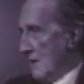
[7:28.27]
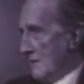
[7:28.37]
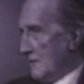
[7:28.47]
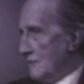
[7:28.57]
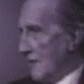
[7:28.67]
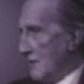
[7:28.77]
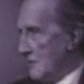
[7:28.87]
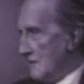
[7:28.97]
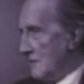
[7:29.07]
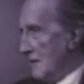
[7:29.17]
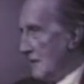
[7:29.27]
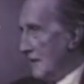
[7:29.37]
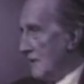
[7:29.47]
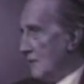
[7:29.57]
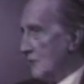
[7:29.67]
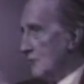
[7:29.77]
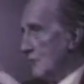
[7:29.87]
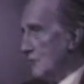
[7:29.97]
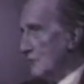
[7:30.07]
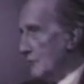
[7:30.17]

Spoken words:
direction in the two